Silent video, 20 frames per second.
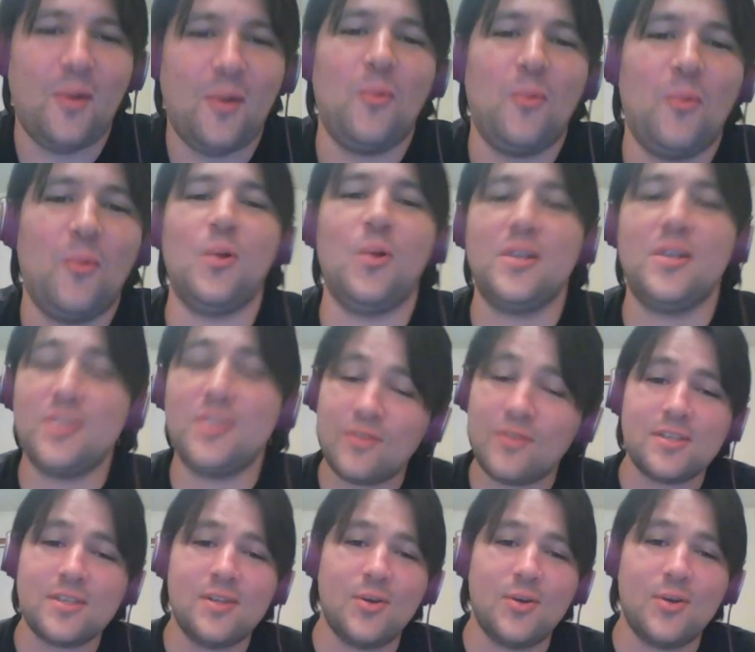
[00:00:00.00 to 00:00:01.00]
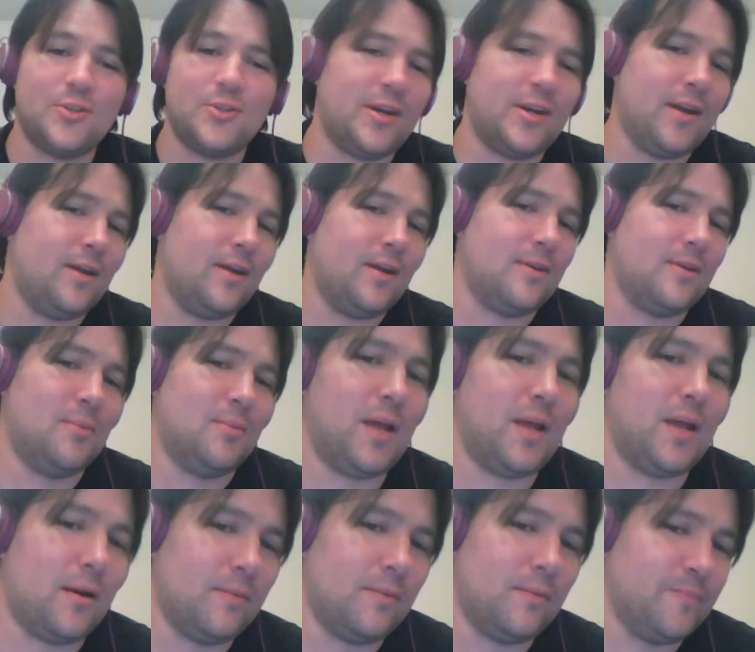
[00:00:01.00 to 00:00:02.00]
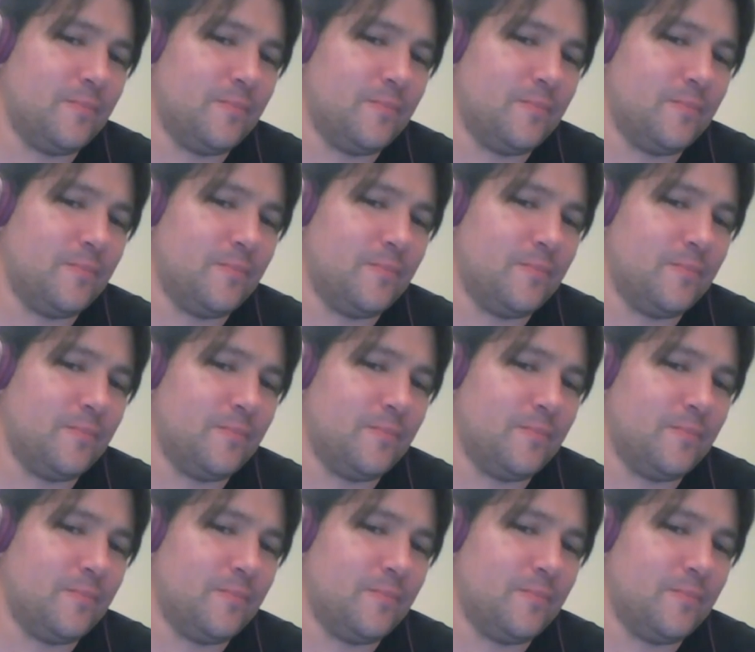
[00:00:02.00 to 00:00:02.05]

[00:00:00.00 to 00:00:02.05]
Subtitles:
Which of us knows your character better?